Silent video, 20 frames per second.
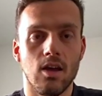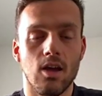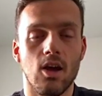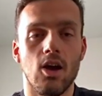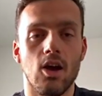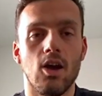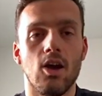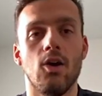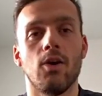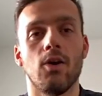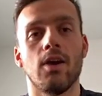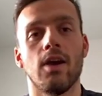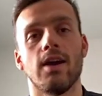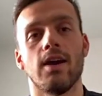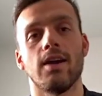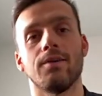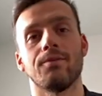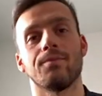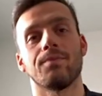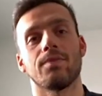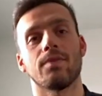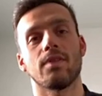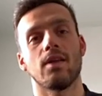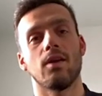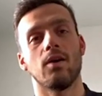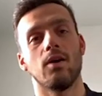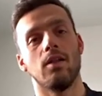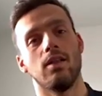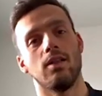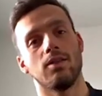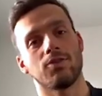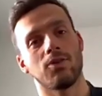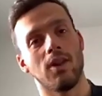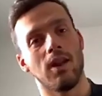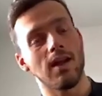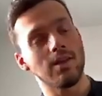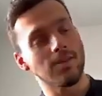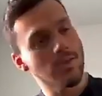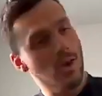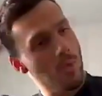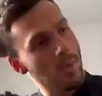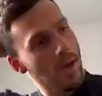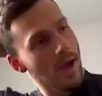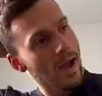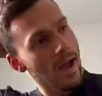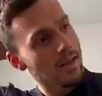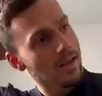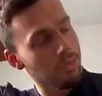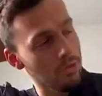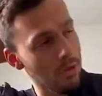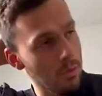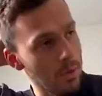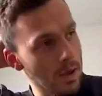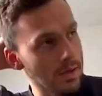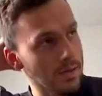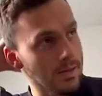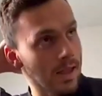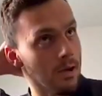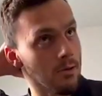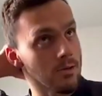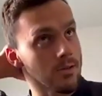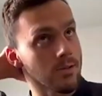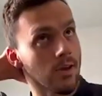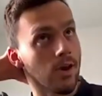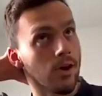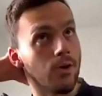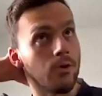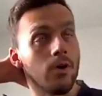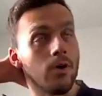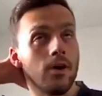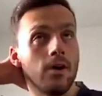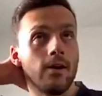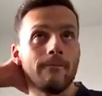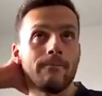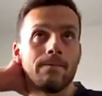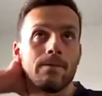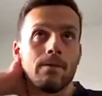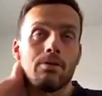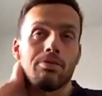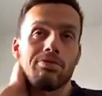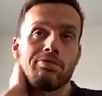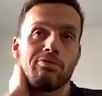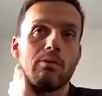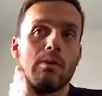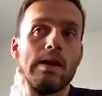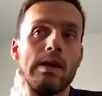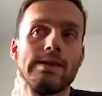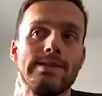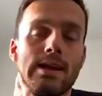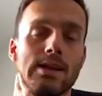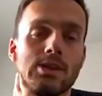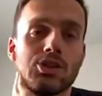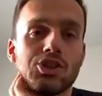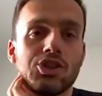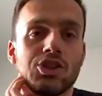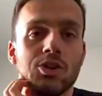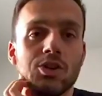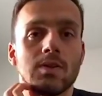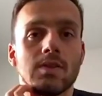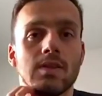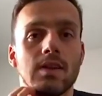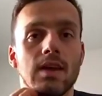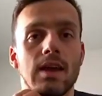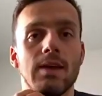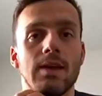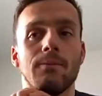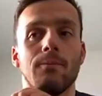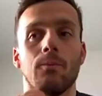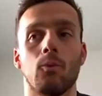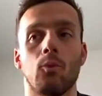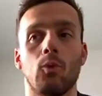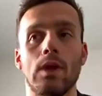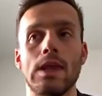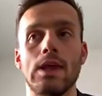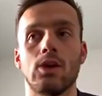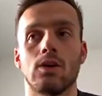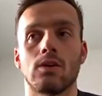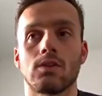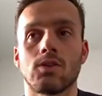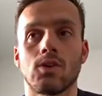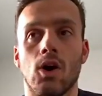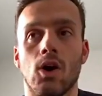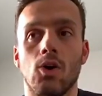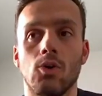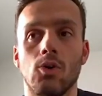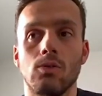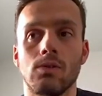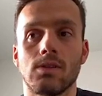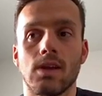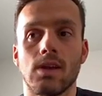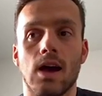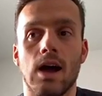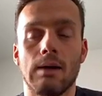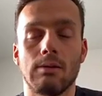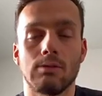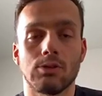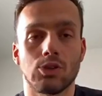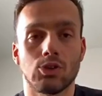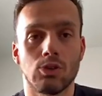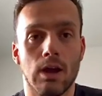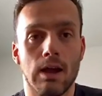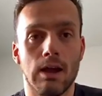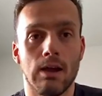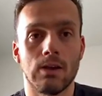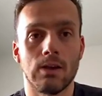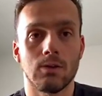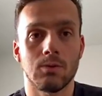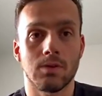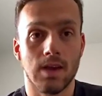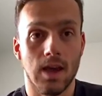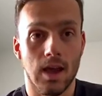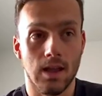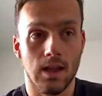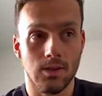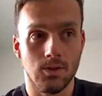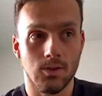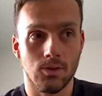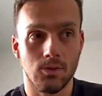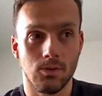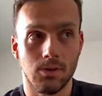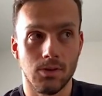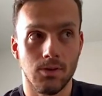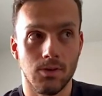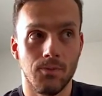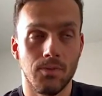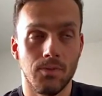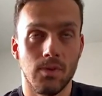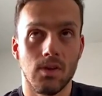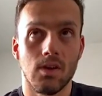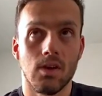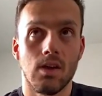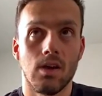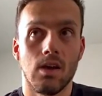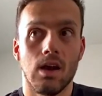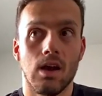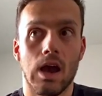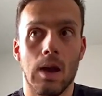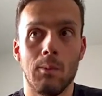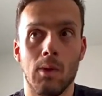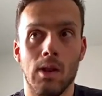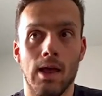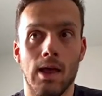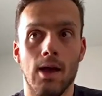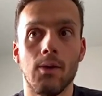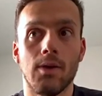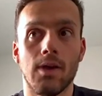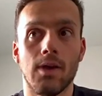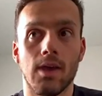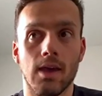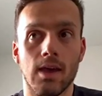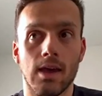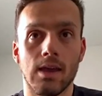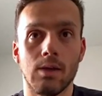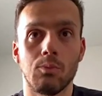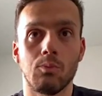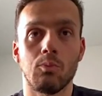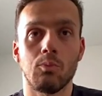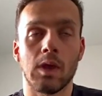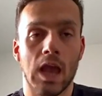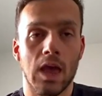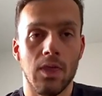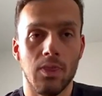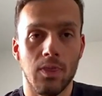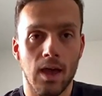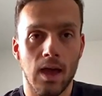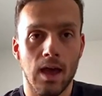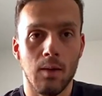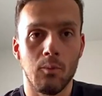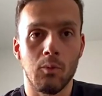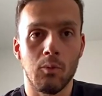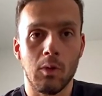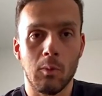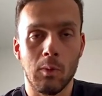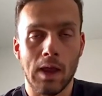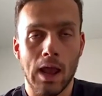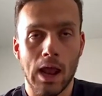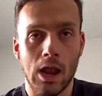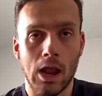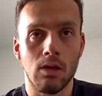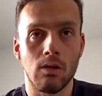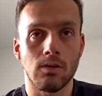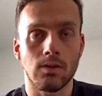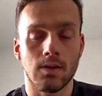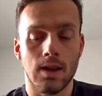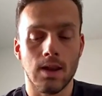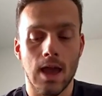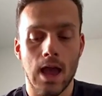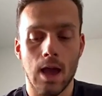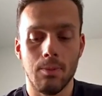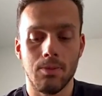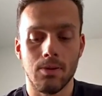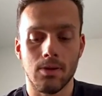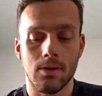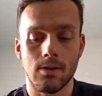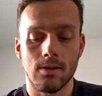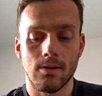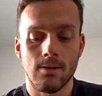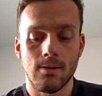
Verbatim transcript: recalibrating. Okay. So let's go back three weeks now. So three weeks last Tuesday, we got told our trials was cancelled. And we're like, okay, we get that. We kind of knew it was going to happen.